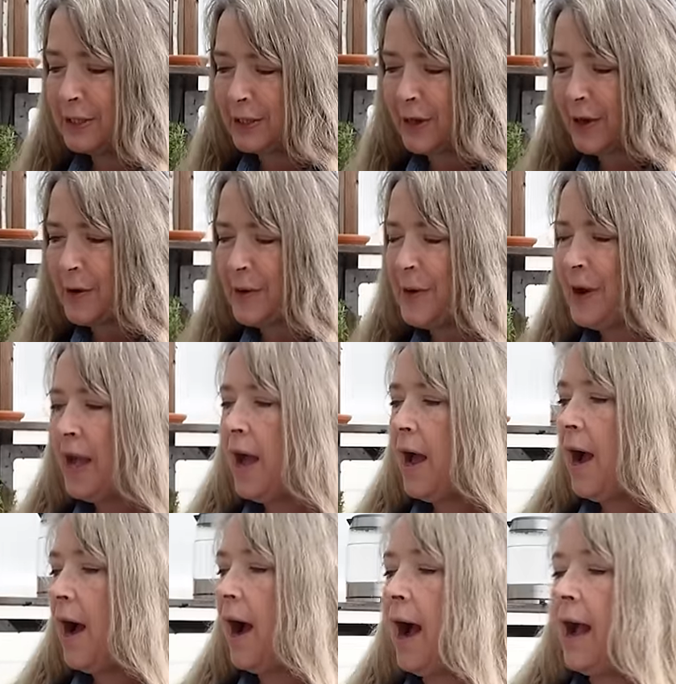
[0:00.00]
So
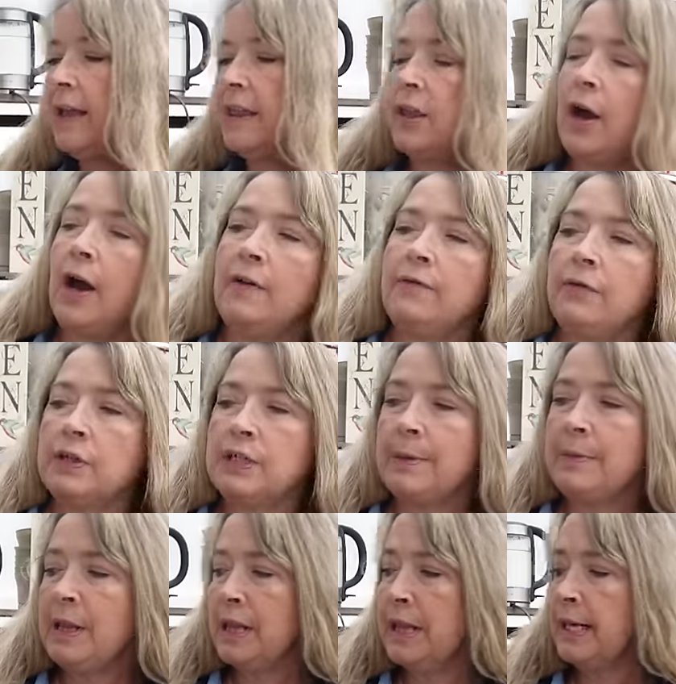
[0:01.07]
I thought for
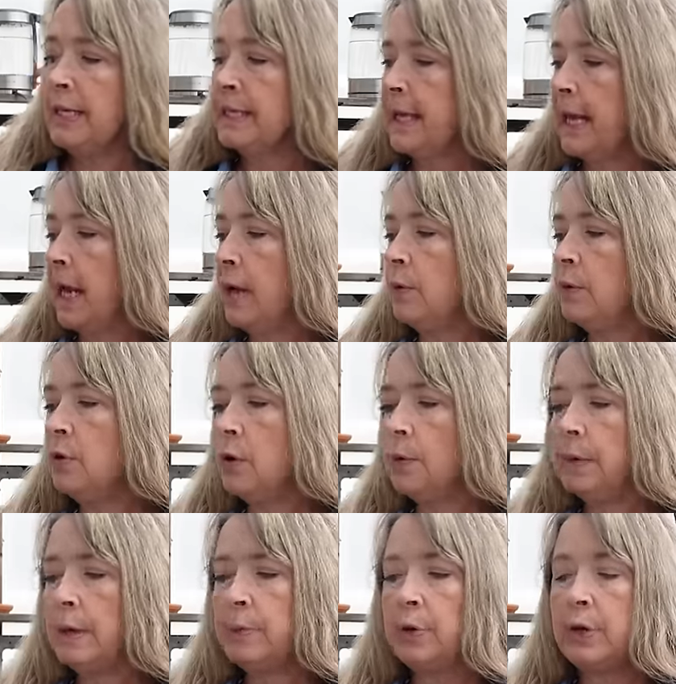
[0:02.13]
some of the things that I would
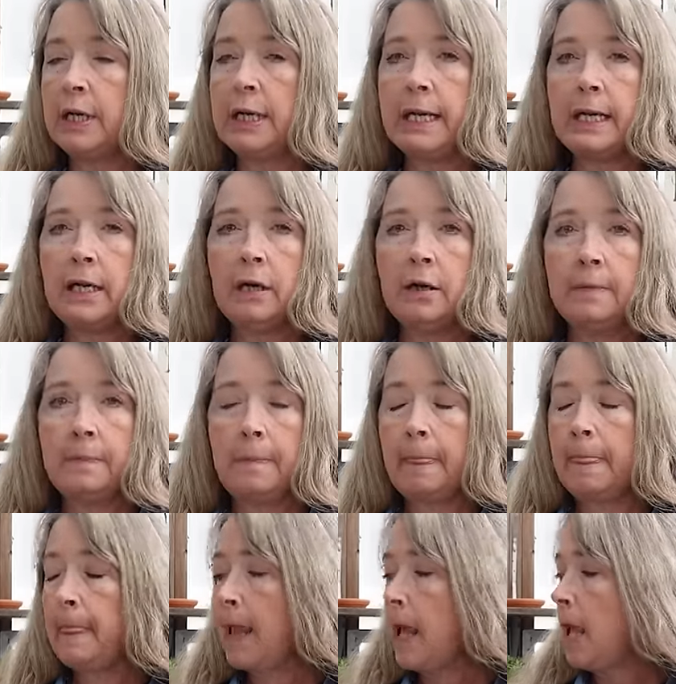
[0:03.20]
normally put in here,
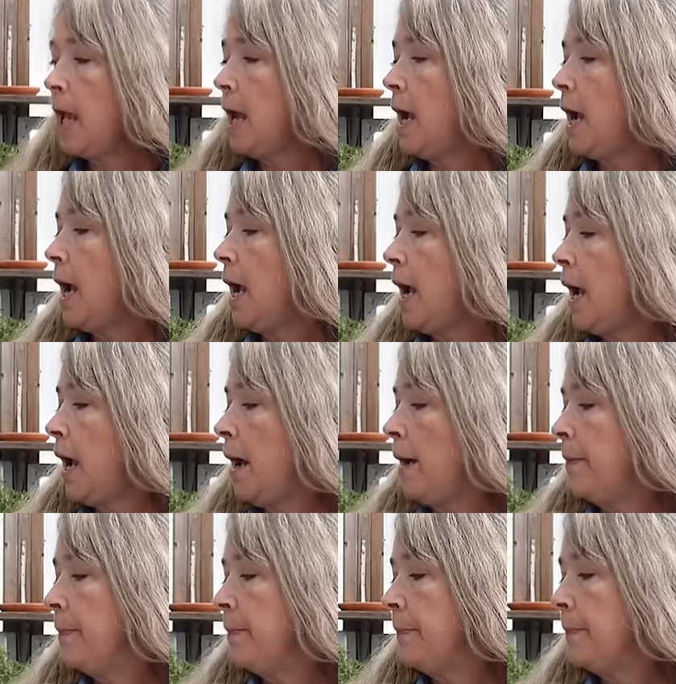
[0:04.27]

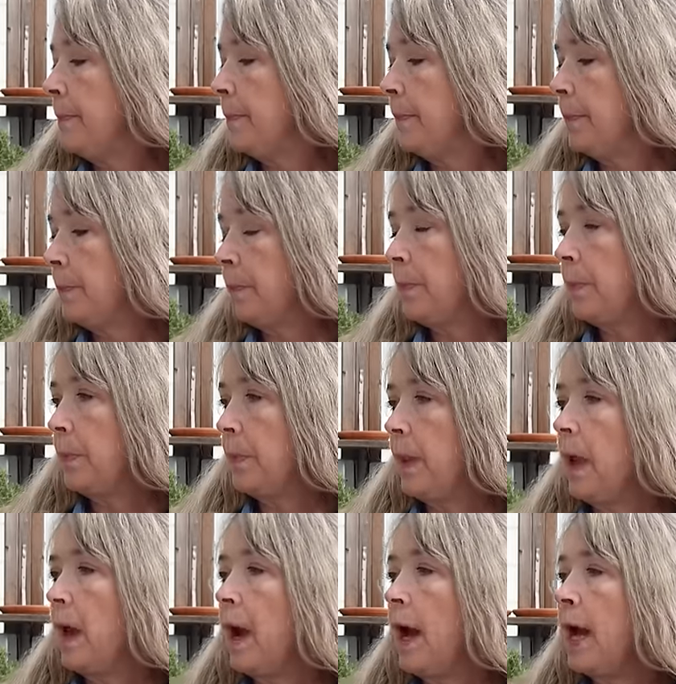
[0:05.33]
um,
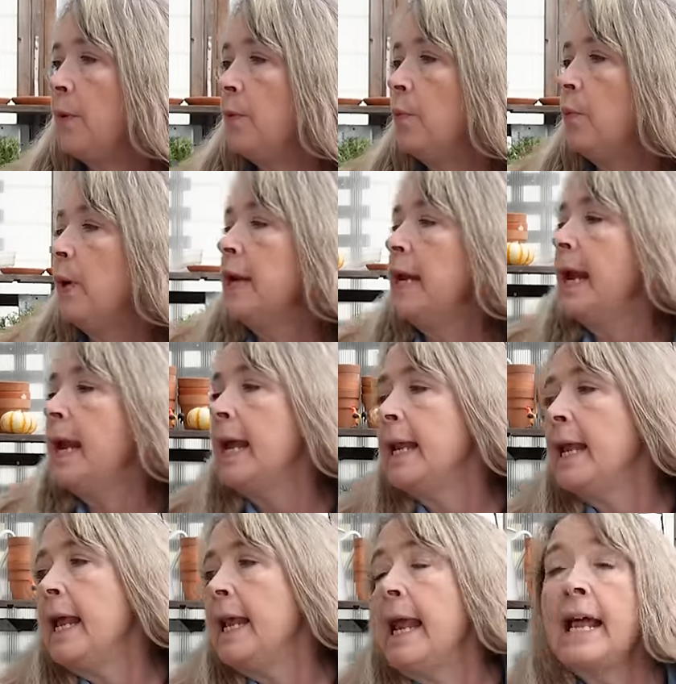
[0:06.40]
I went ahead
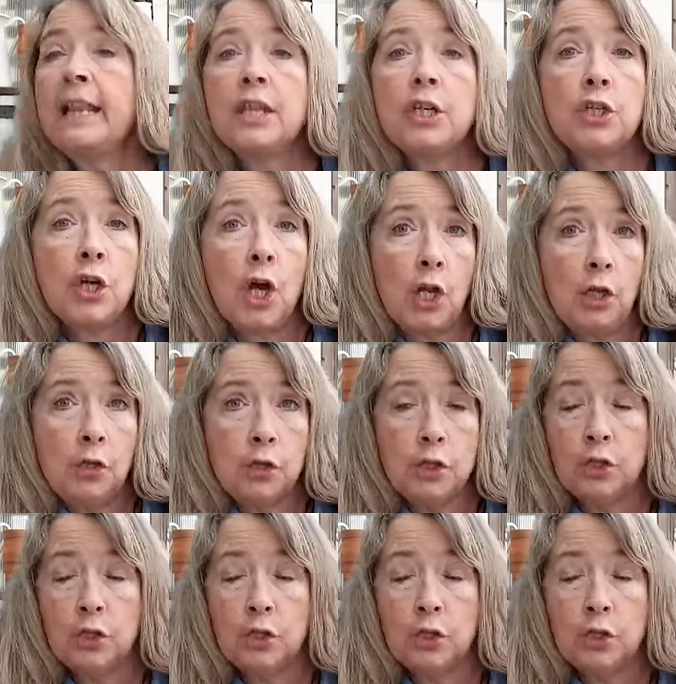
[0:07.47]
and at the dollar